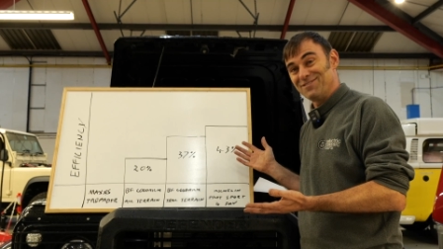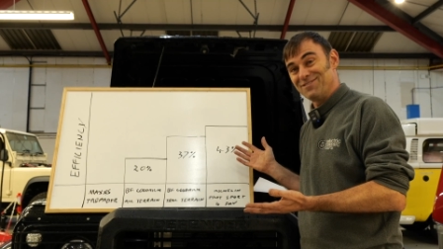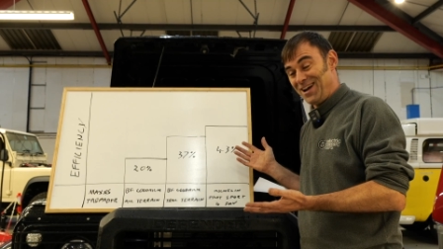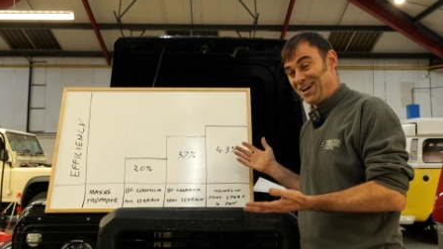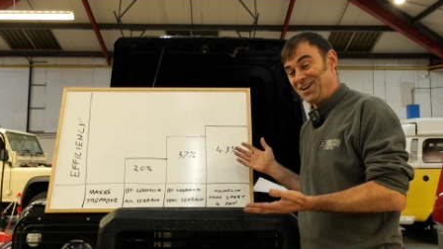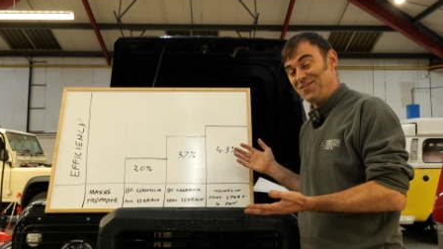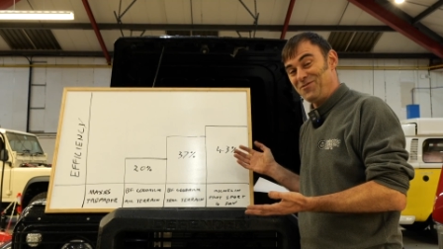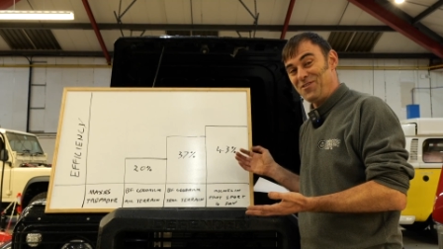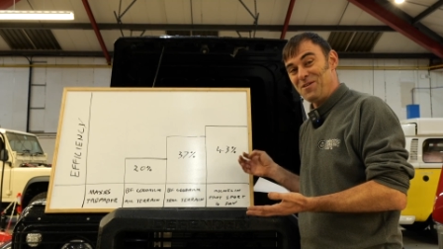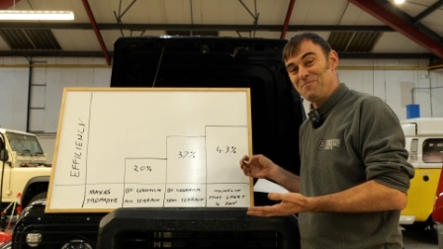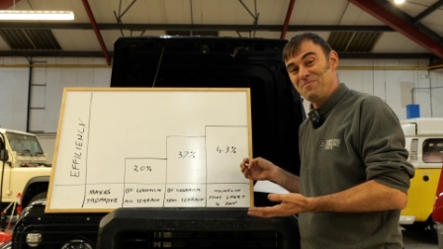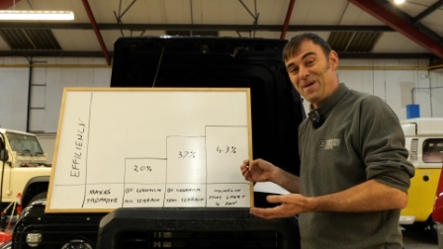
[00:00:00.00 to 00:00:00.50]

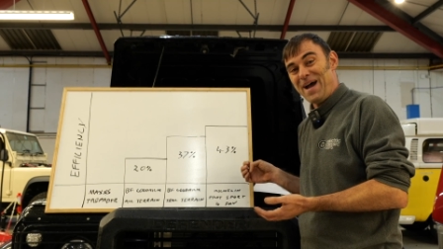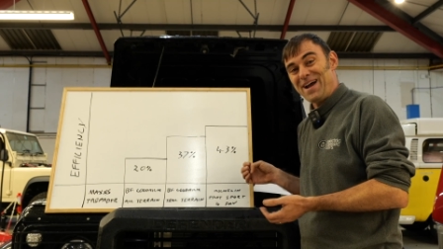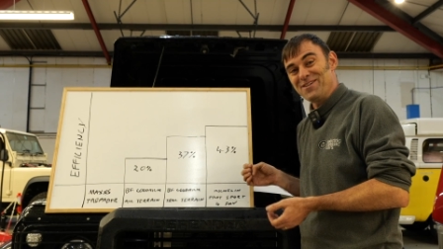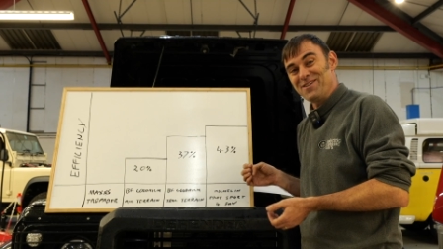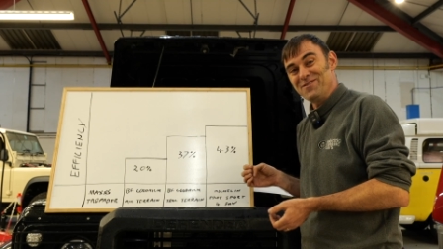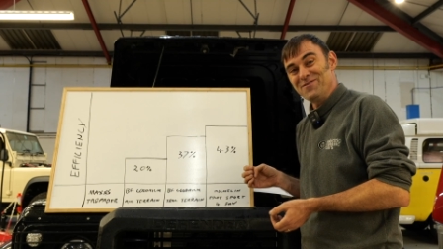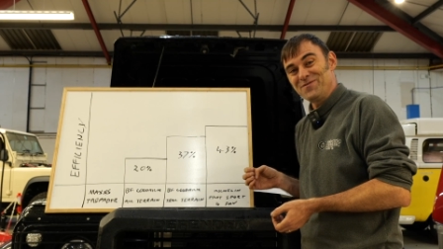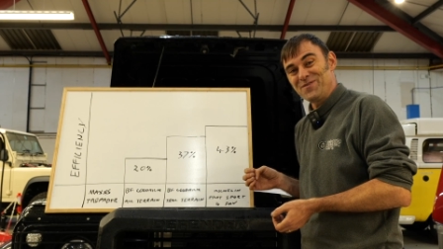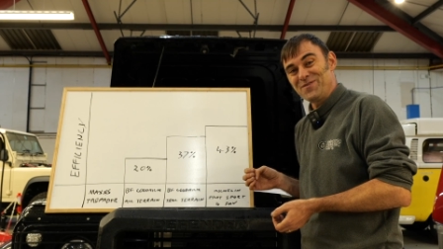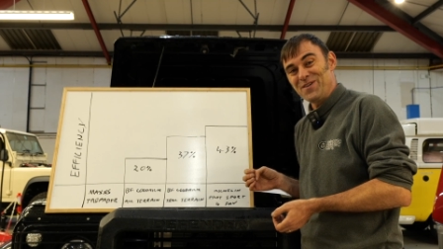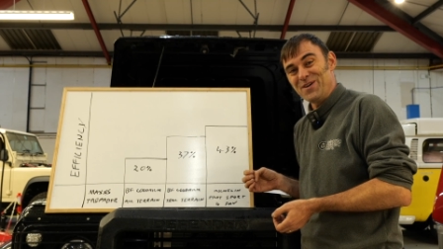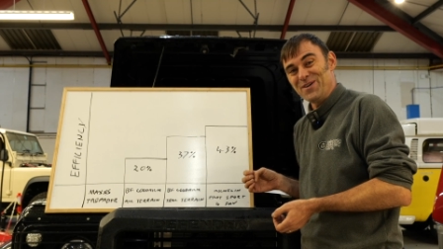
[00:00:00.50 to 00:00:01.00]
Ready for bed
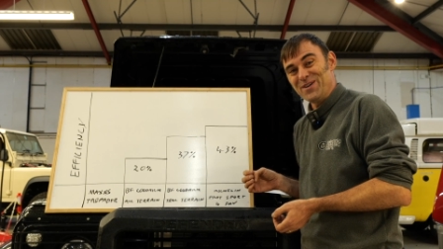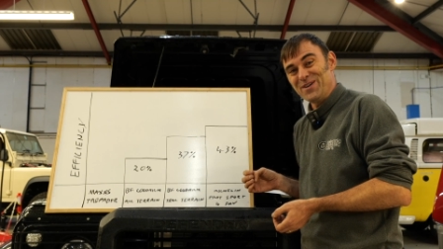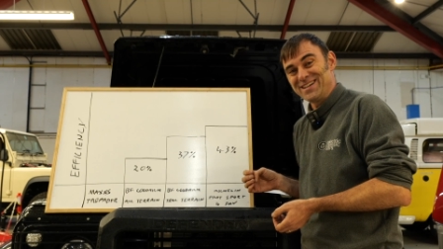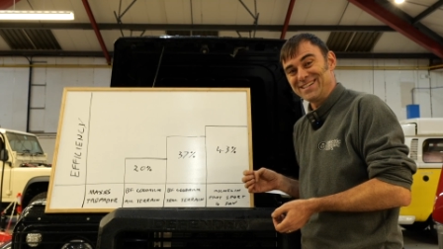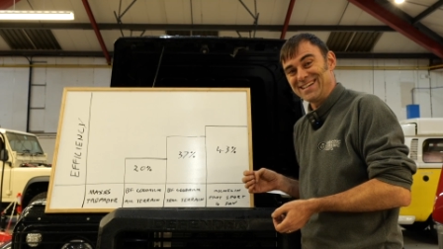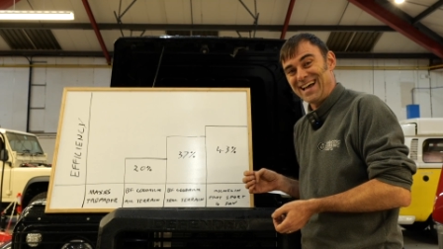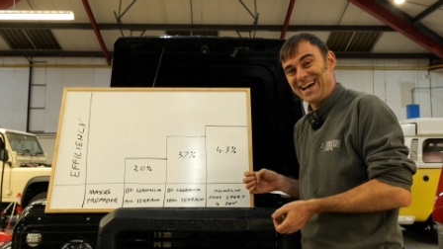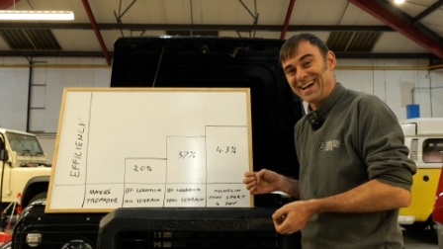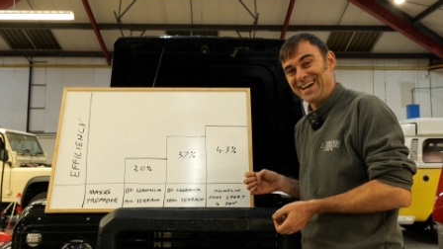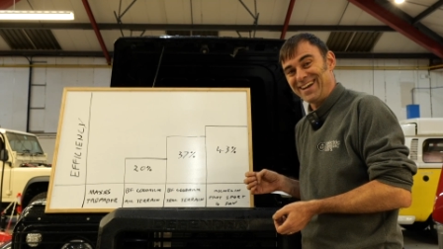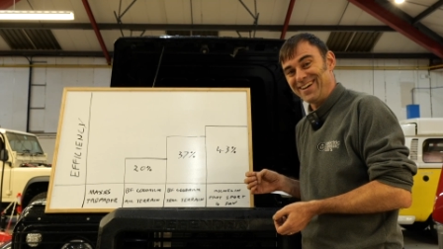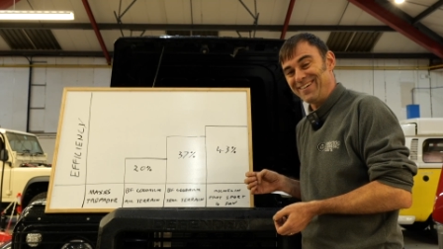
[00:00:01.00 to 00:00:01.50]
and food,
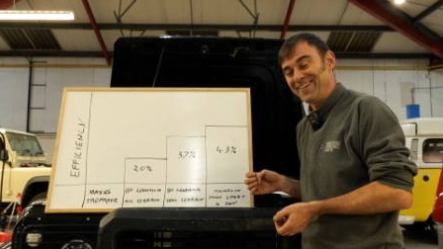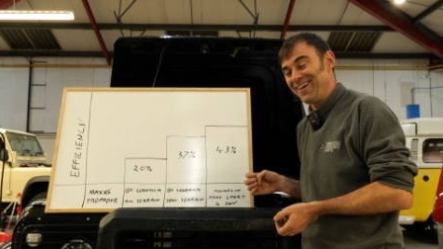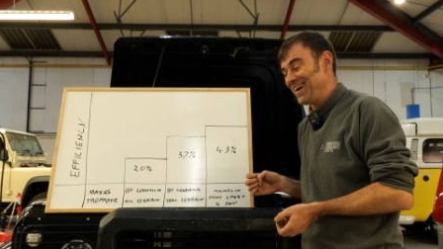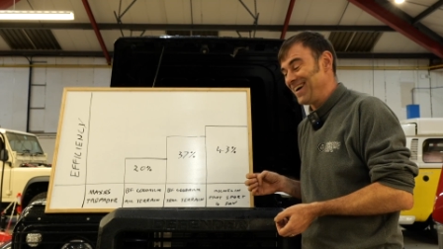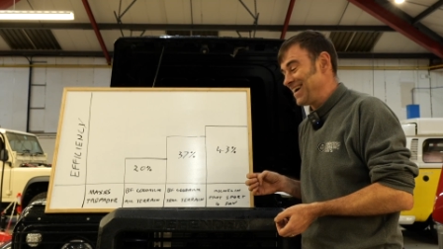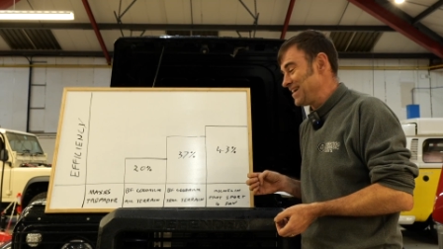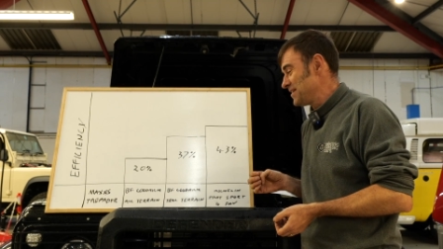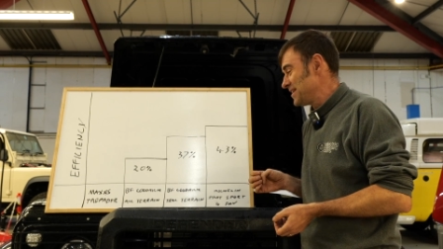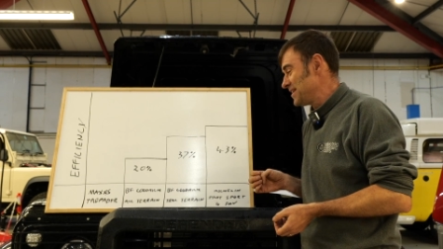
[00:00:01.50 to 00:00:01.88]
exactly right.